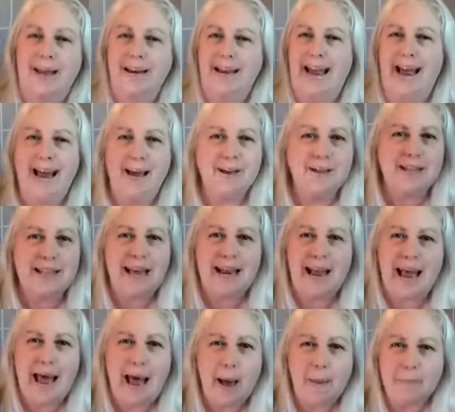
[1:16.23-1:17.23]
Now, how does that
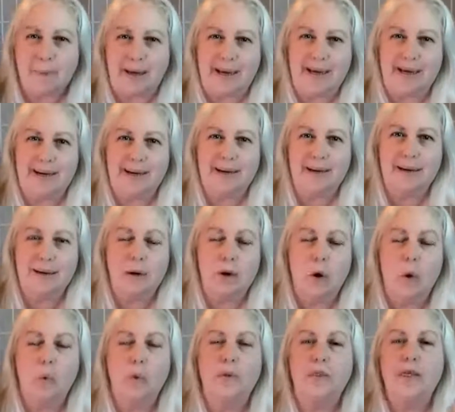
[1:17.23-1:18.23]
happen?
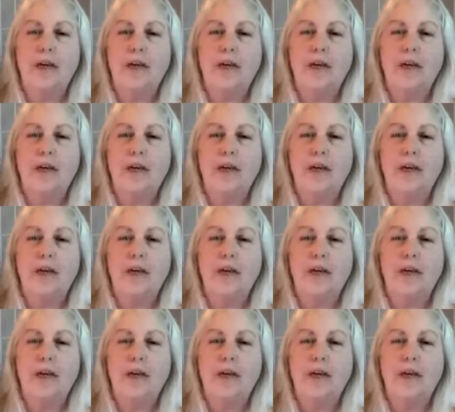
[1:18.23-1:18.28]
Well,